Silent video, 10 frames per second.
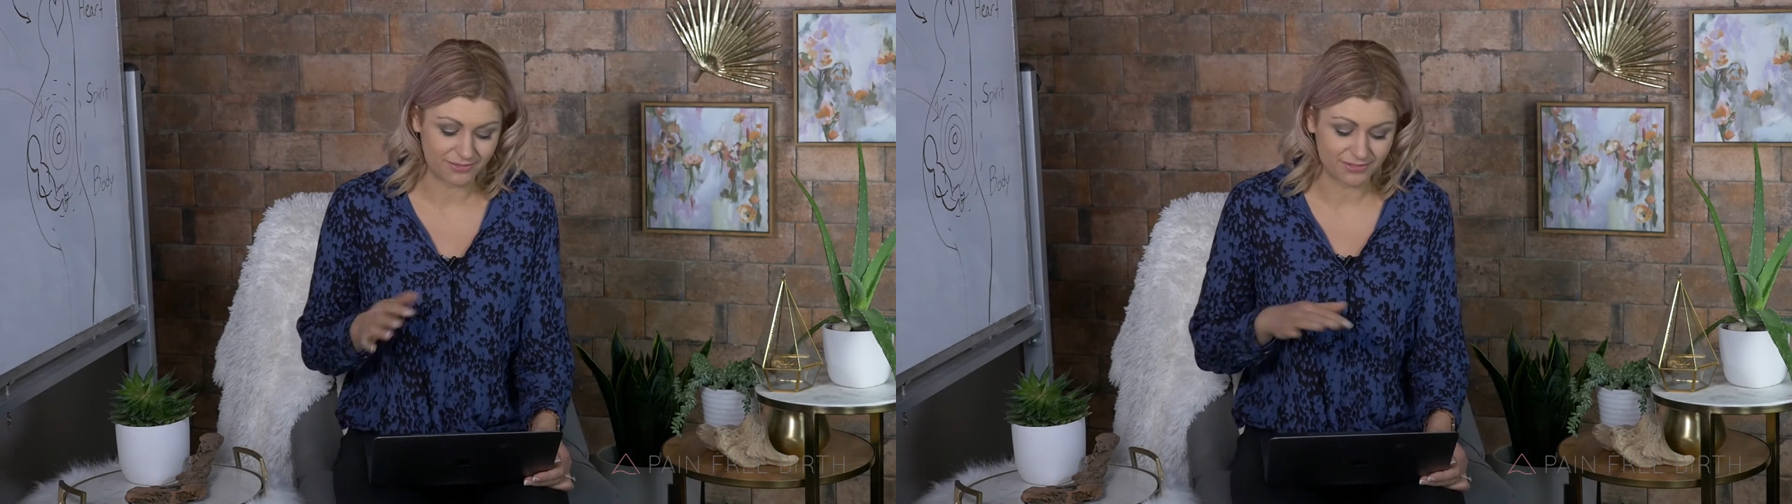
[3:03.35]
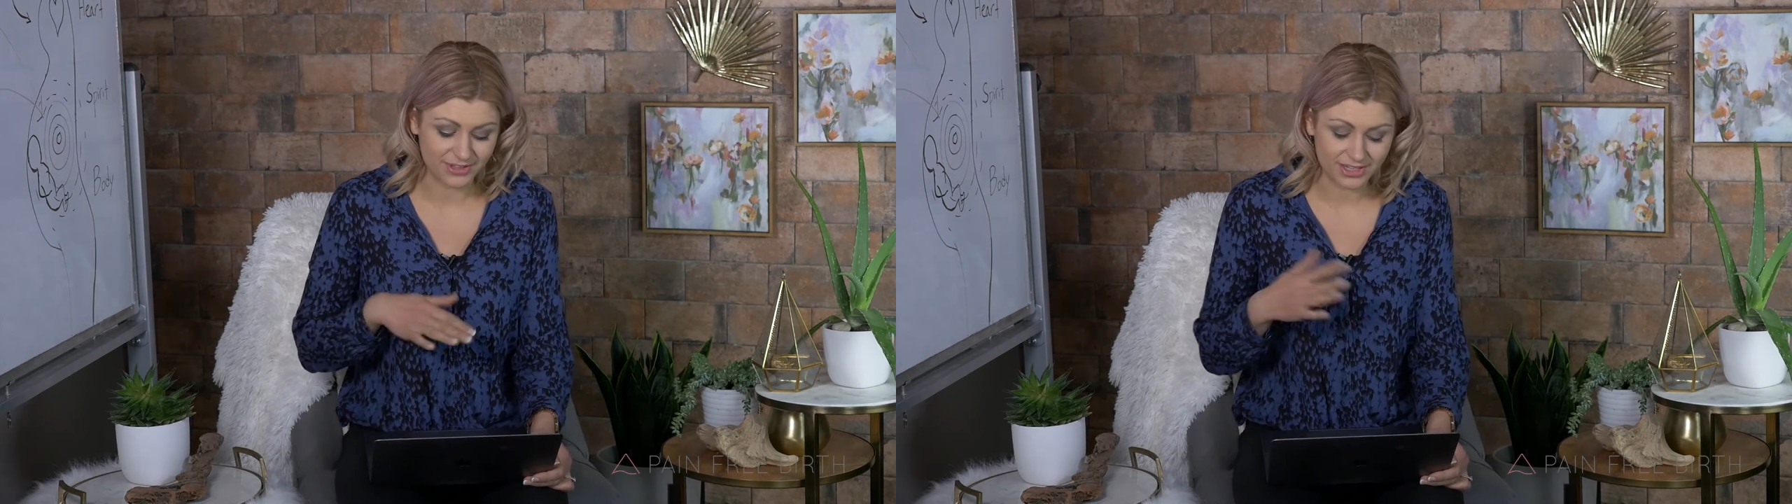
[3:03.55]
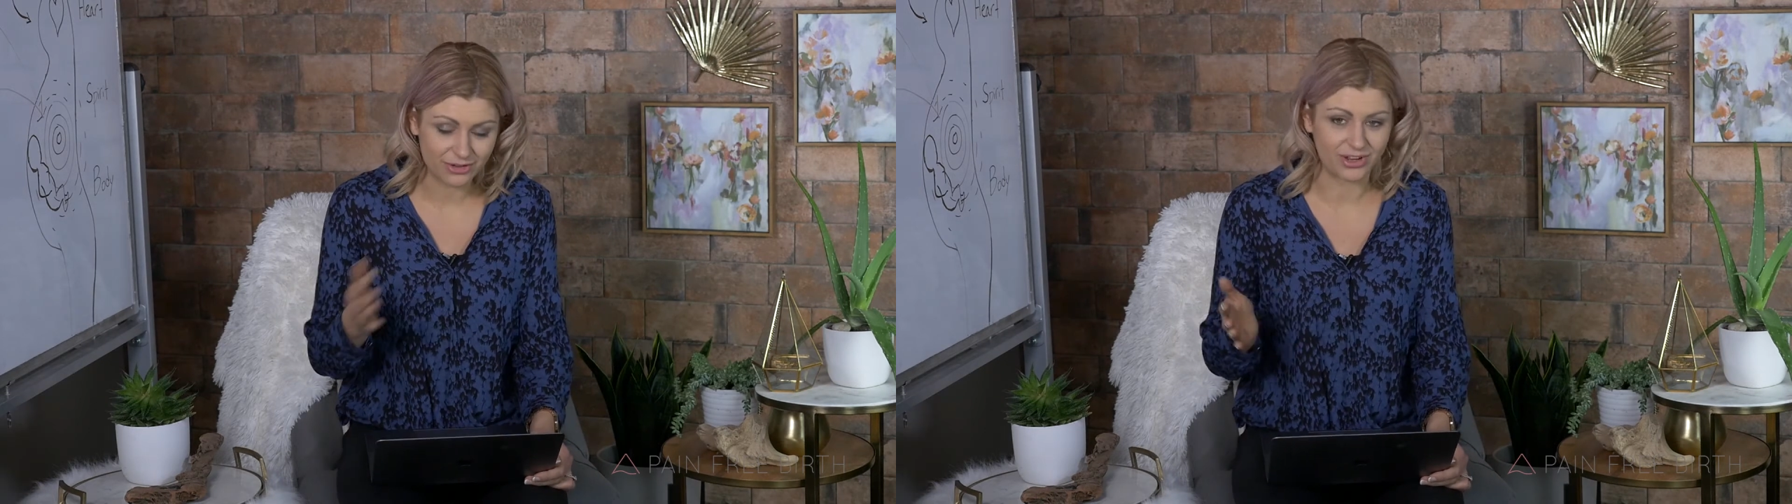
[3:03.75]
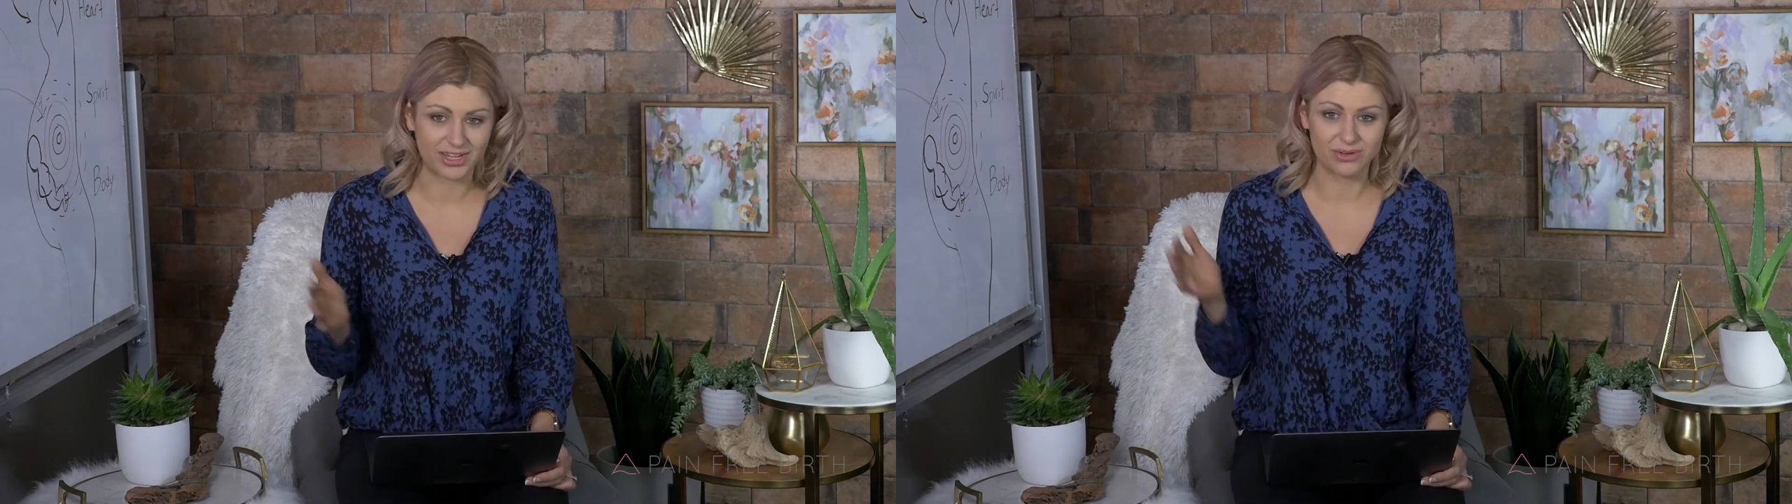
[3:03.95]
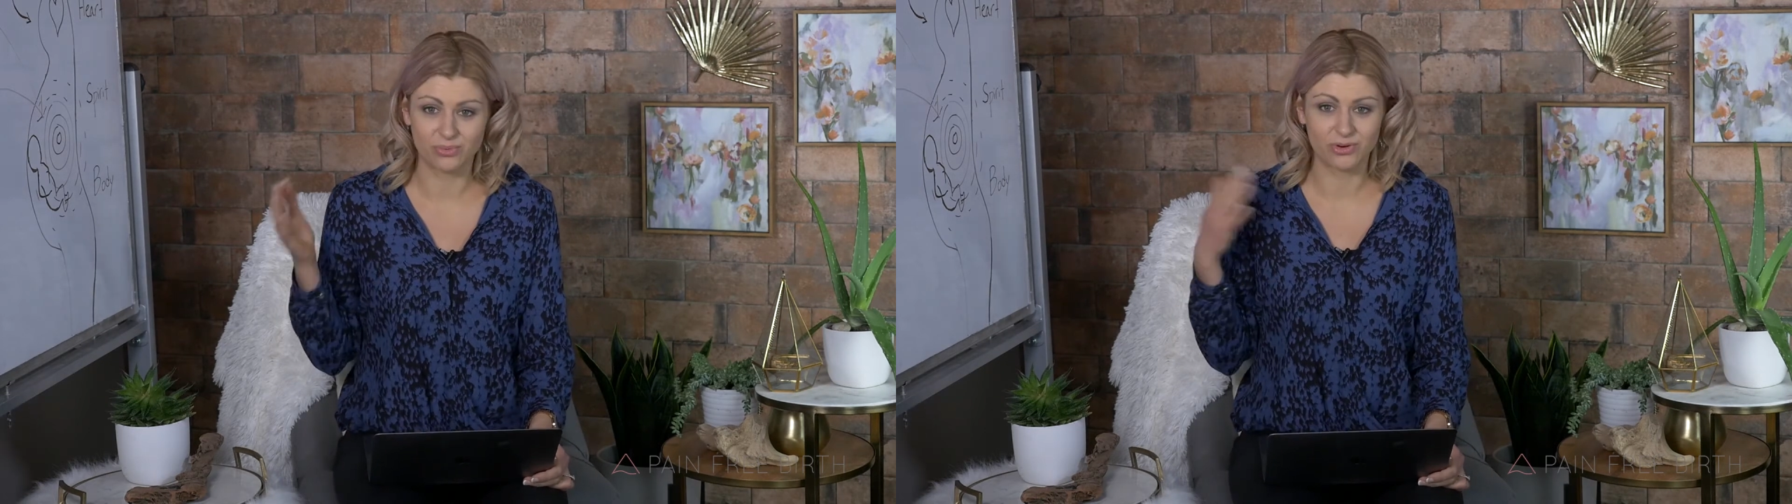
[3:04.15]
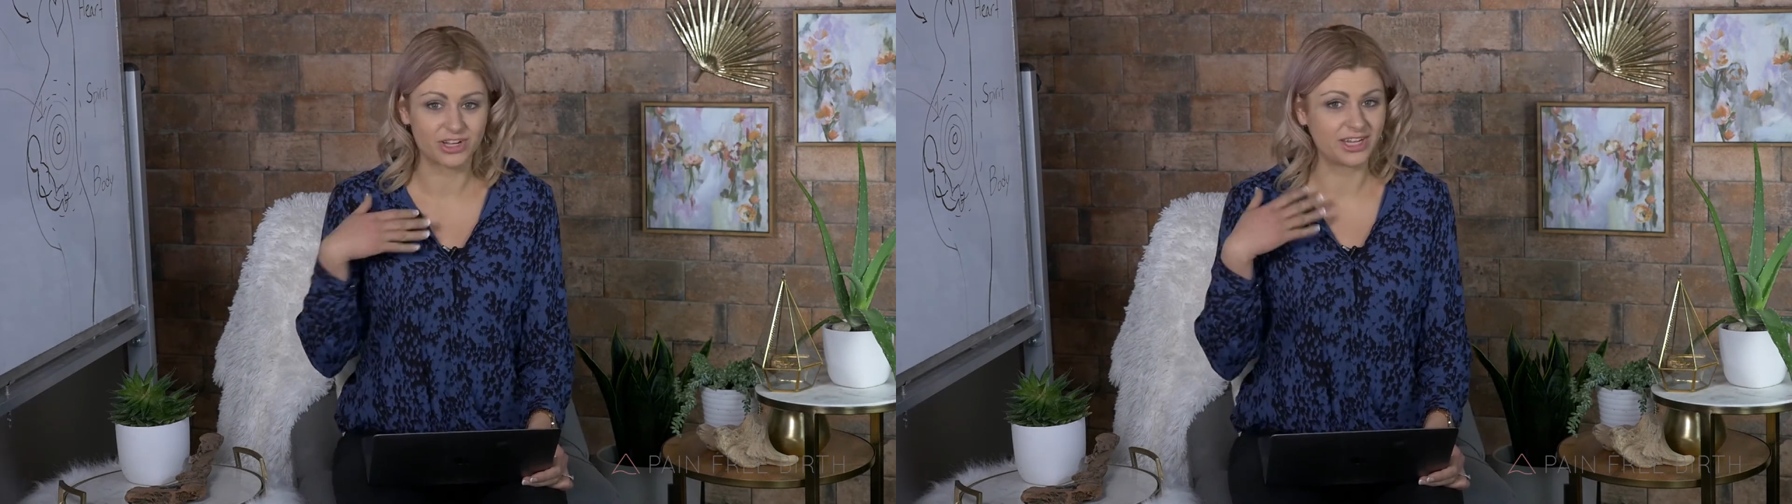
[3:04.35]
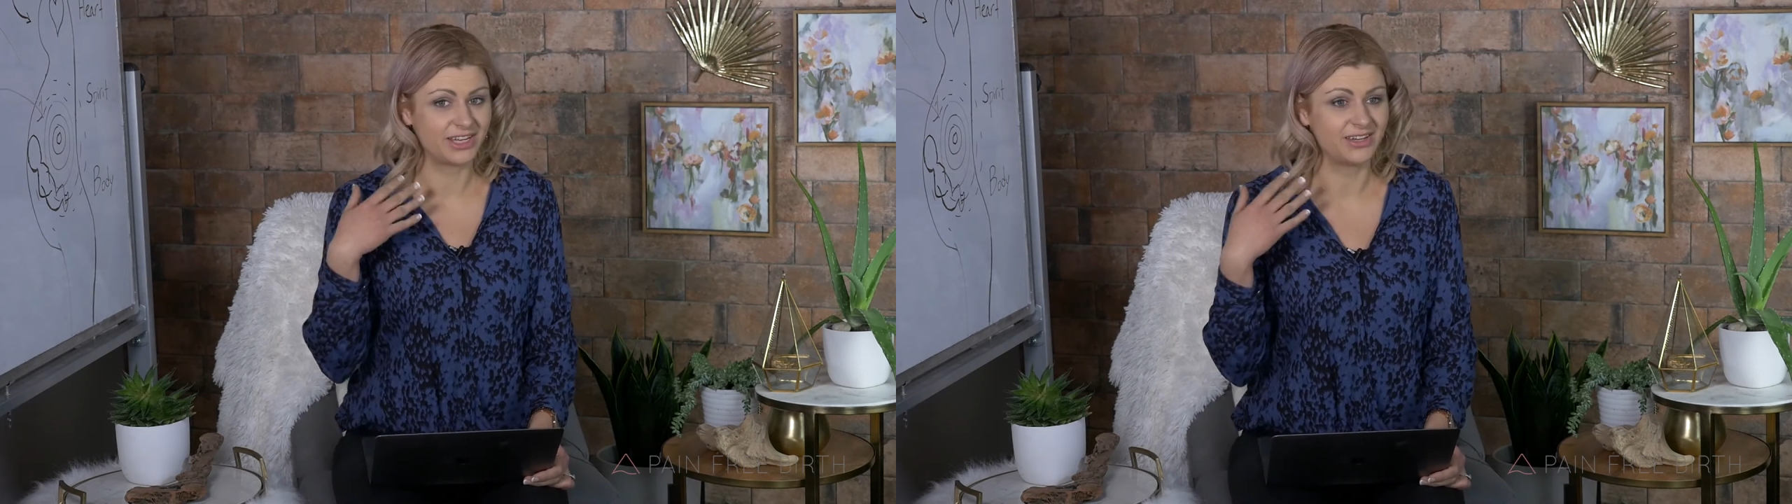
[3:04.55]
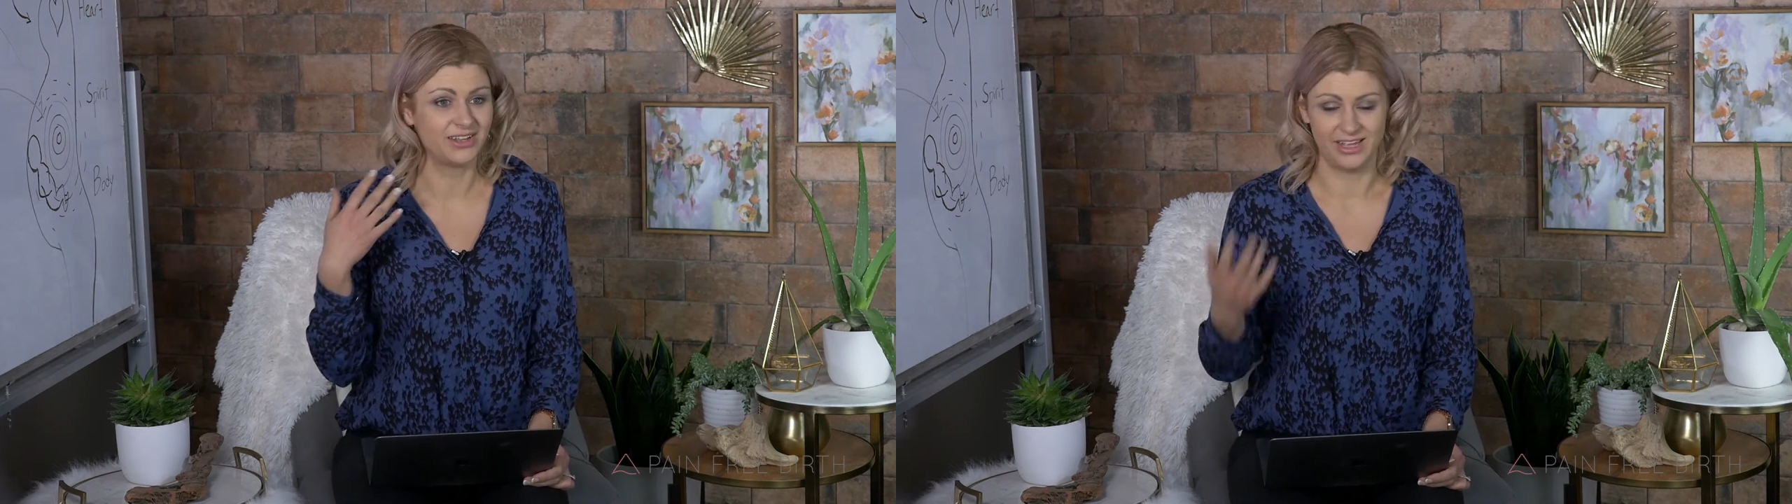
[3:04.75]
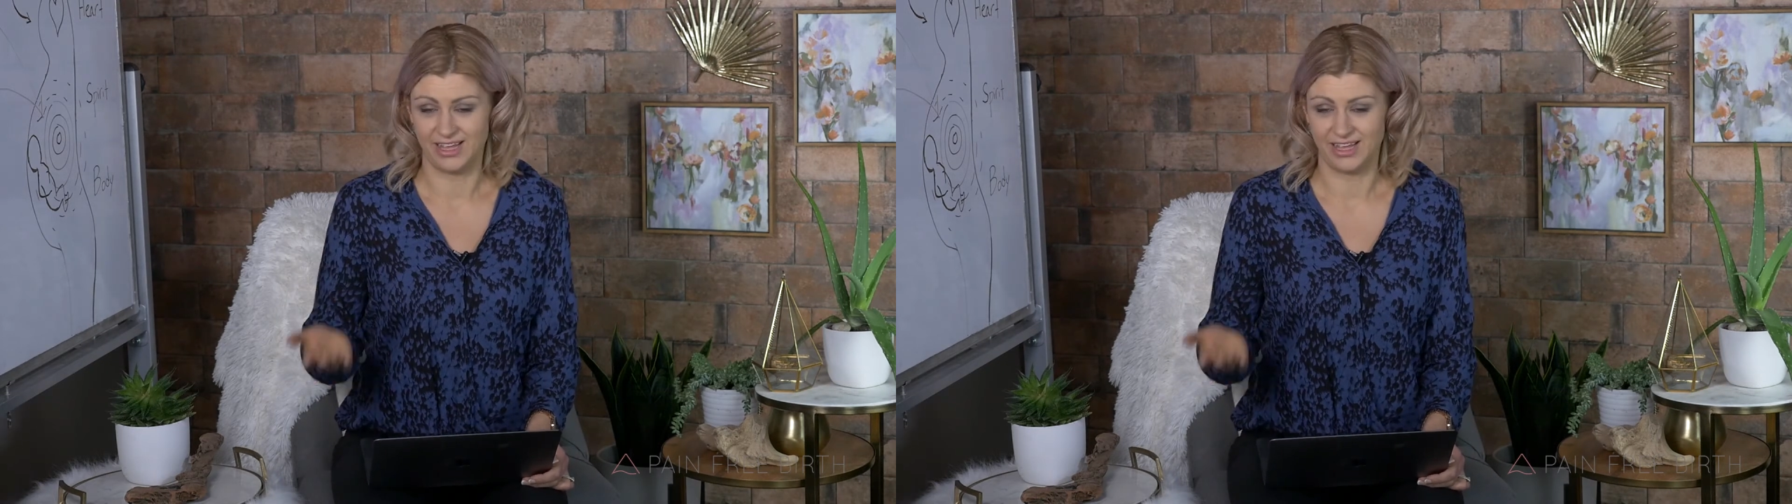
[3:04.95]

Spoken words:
feeling great, working